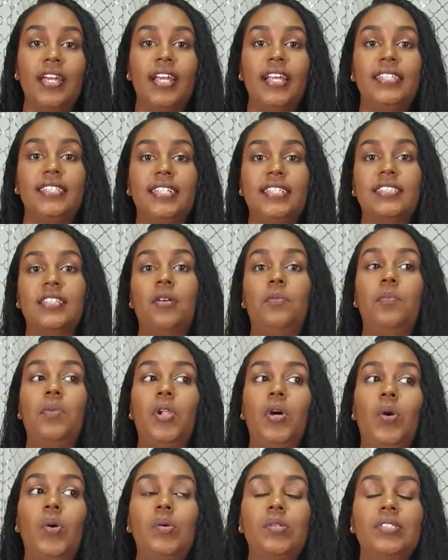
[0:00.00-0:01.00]
it is a
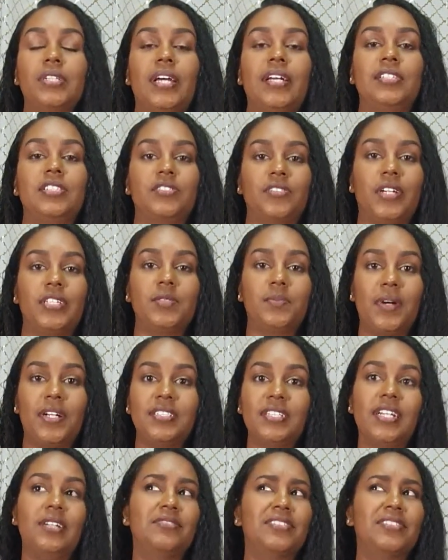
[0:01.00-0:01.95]
blouse and dress pattern.